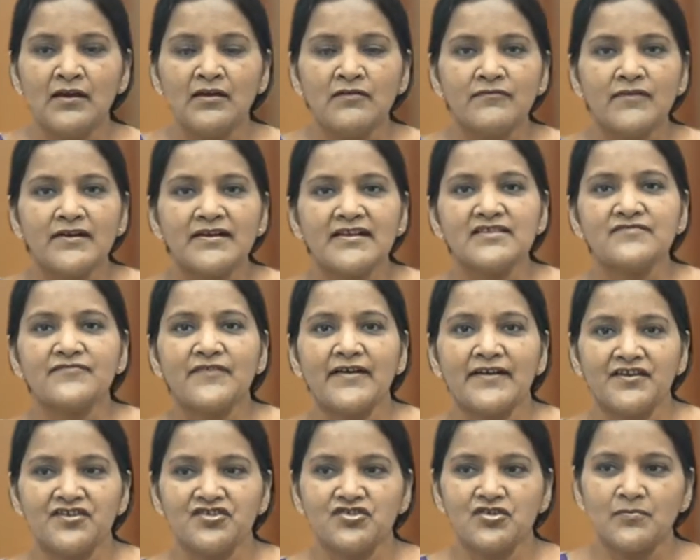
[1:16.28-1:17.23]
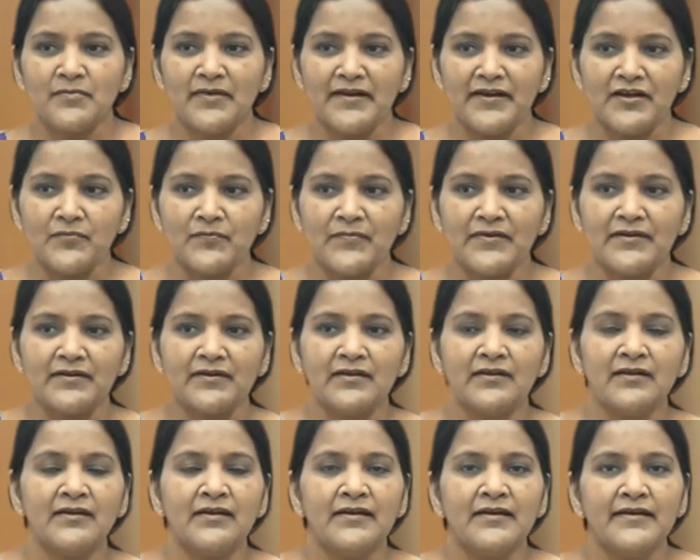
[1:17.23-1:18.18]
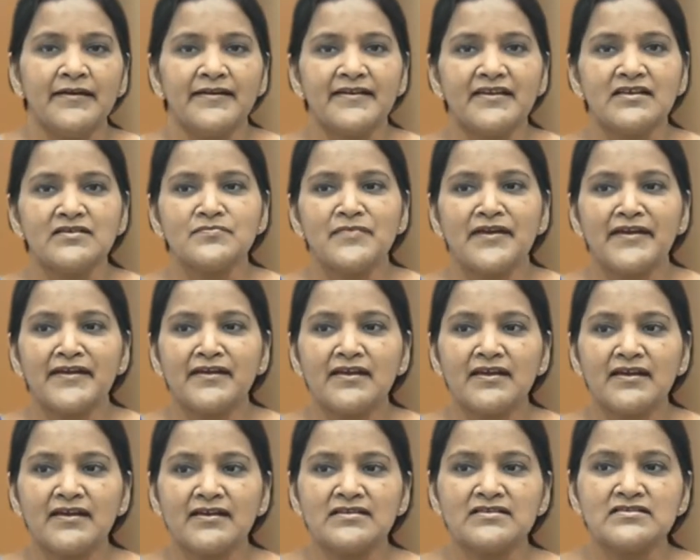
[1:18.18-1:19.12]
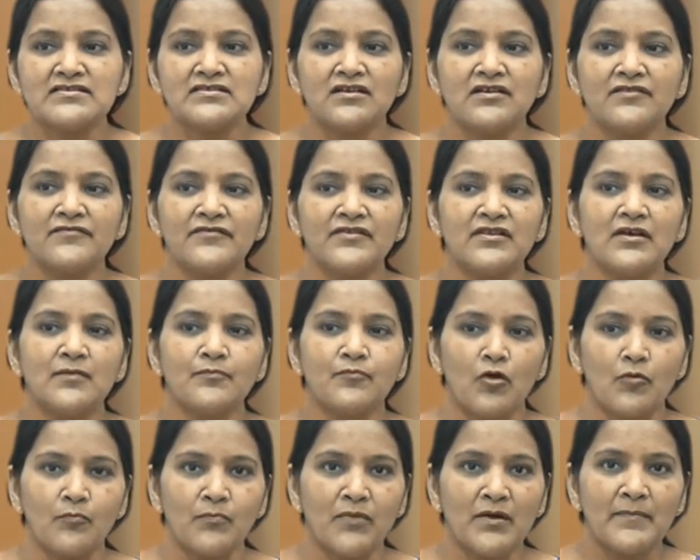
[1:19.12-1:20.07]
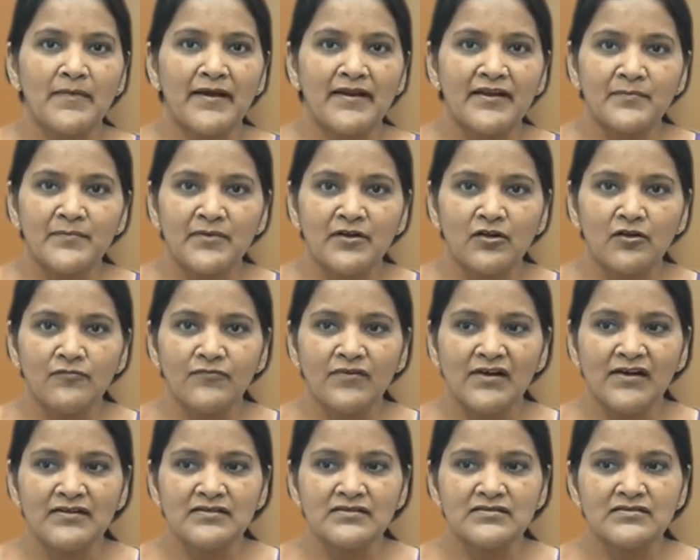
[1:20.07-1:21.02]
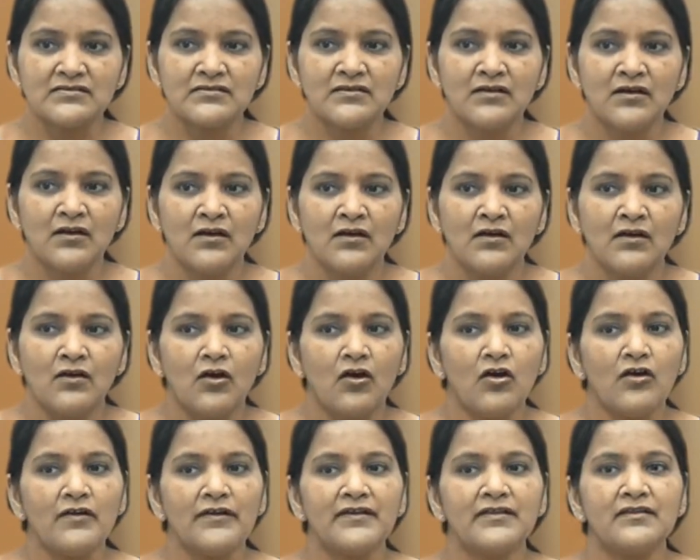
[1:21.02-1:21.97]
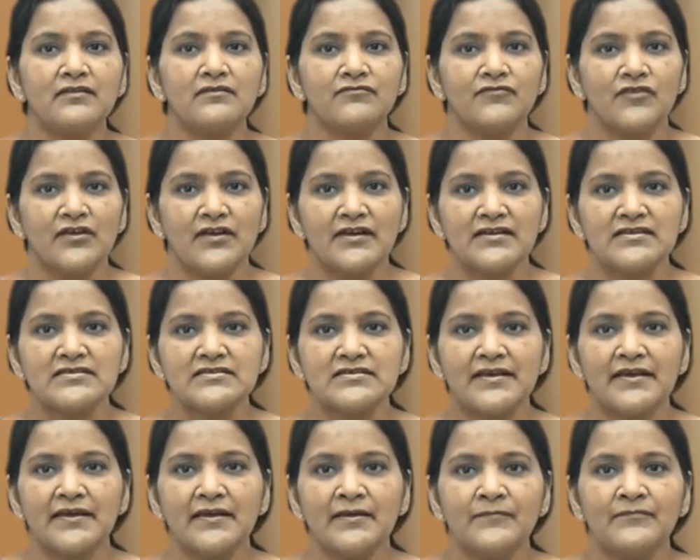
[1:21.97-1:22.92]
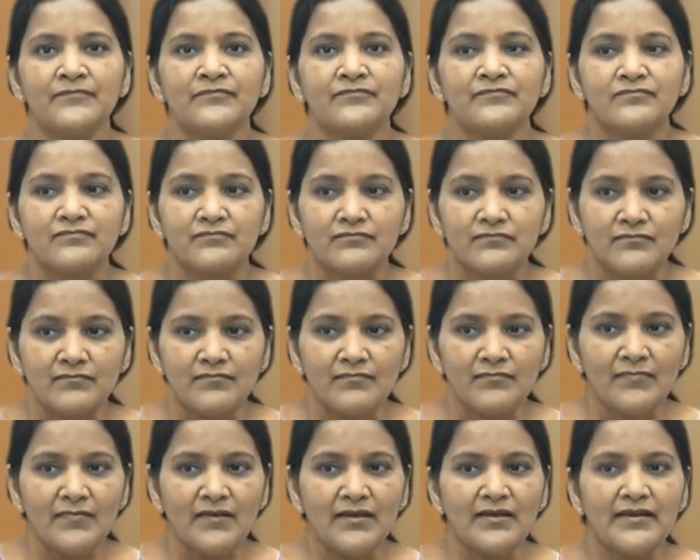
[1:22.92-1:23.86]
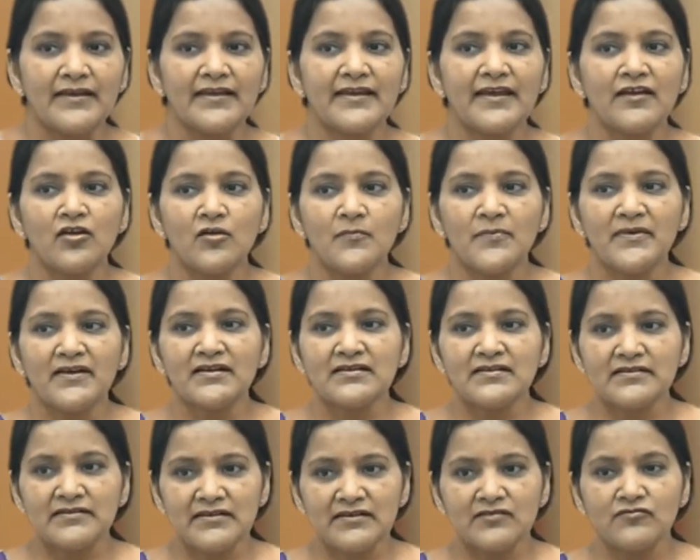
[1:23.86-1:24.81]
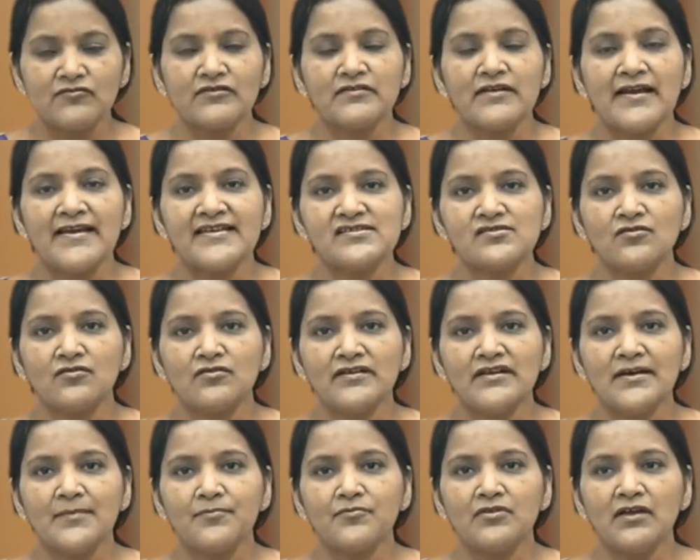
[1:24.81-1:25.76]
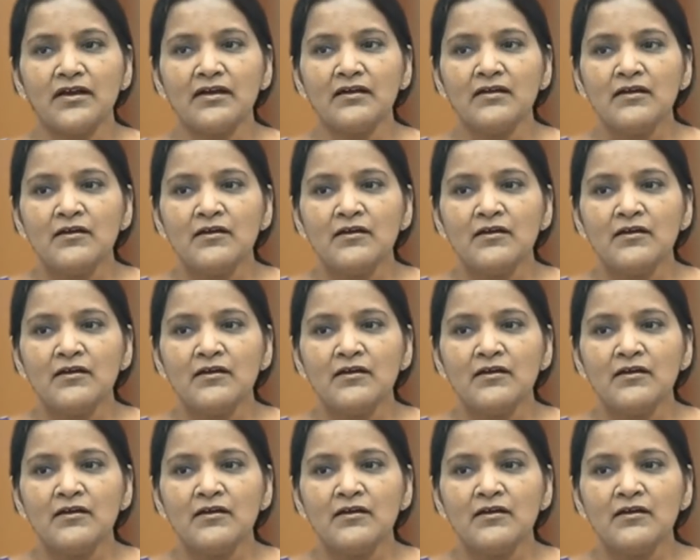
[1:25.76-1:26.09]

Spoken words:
What is financial management? It is mainly concerned with the proper management of funds, or we can say it cannot be recognized only up to the